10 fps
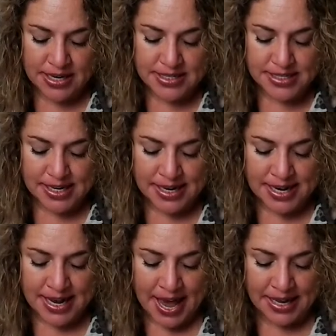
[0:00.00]

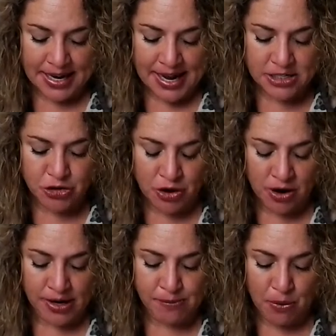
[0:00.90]
sitting at a
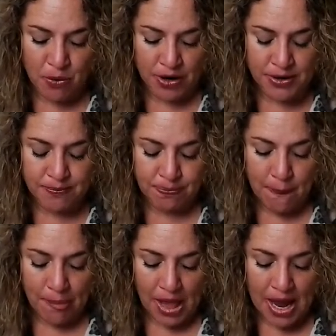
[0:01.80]
drawing board,
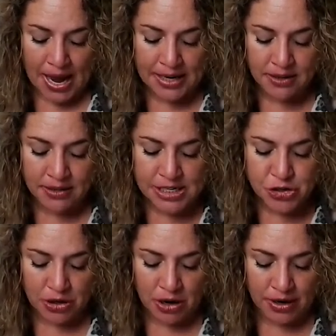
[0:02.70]
idly
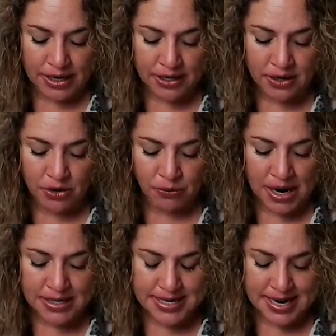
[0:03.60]
drawing
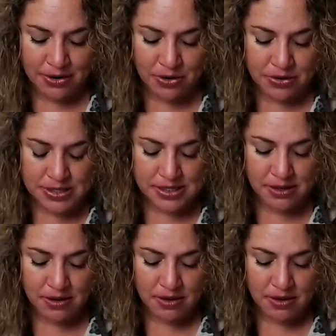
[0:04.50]
rectangles.